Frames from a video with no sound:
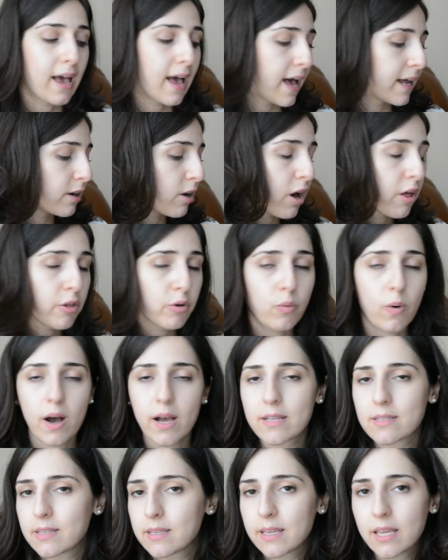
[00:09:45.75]
And
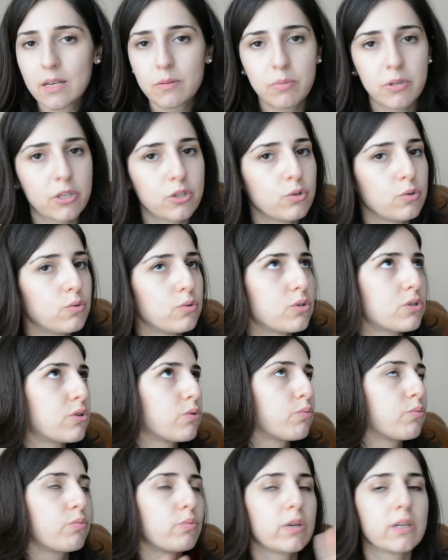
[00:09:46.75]
otherwise, it can be used
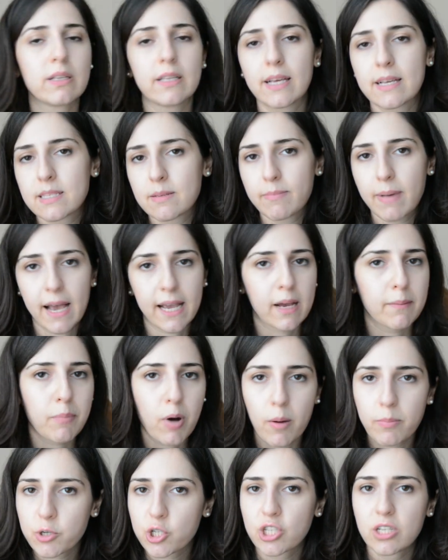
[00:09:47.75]
really as a backup
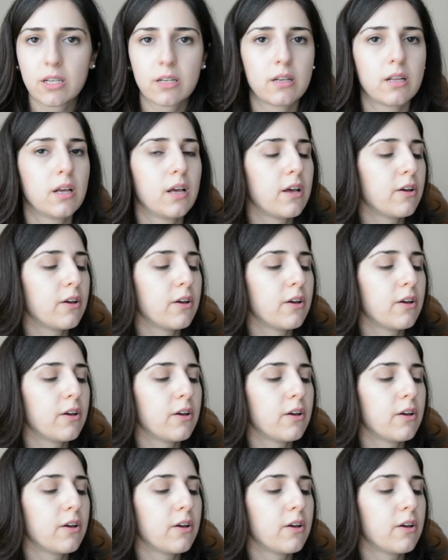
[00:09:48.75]
option,